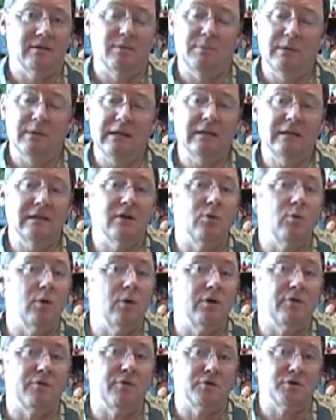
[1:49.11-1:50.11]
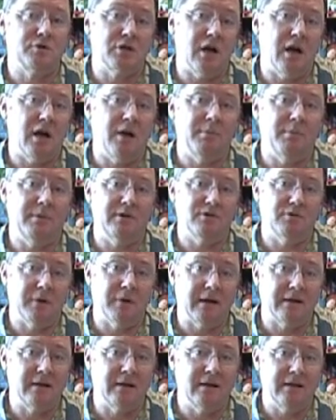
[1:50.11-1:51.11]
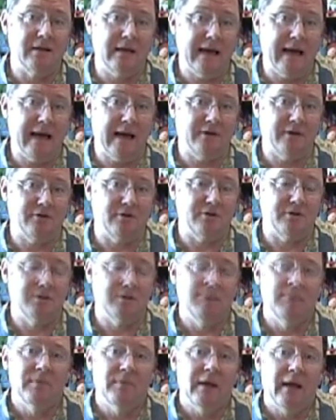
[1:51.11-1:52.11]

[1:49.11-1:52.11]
And Pete did a wonderful job in directing the actors.